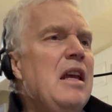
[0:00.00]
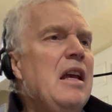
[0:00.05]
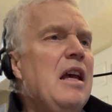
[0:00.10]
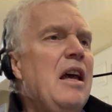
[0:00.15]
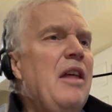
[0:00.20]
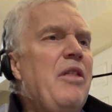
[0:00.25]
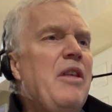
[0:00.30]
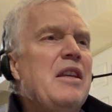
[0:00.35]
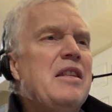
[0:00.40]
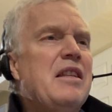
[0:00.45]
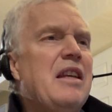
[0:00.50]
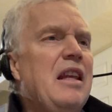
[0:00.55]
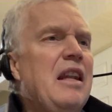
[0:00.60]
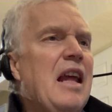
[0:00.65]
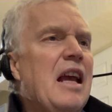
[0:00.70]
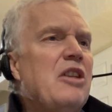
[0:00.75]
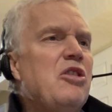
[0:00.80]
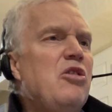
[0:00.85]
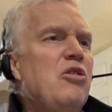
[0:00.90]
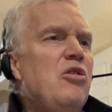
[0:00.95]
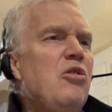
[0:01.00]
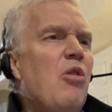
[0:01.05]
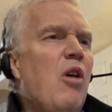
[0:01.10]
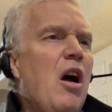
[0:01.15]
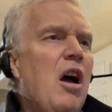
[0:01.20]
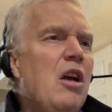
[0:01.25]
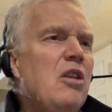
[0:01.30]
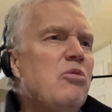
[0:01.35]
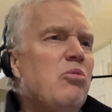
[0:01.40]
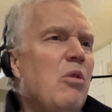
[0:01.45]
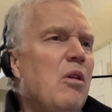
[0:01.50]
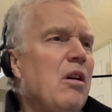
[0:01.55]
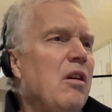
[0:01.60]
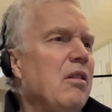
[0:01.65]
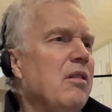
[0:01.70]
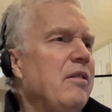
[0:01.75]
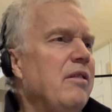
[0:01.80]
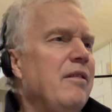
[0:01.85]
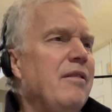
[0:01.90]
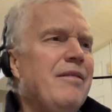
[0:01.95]
this connection to
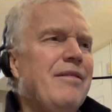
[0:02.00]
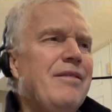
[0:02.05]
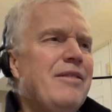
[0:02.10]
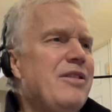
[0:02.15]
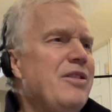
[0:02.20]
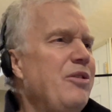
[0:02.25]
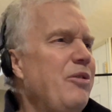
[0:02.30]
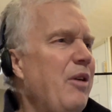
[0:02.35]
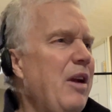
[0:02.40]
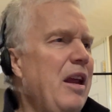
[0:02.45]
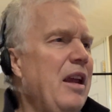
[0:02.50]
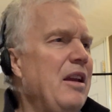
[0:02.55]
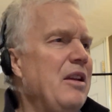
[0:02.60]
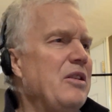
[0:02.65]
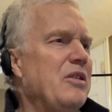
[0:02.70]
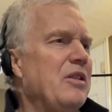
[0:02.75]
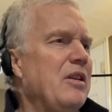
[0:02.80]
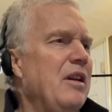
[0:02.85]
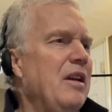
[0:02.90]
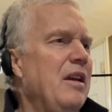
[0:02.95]
Oswald. Strange.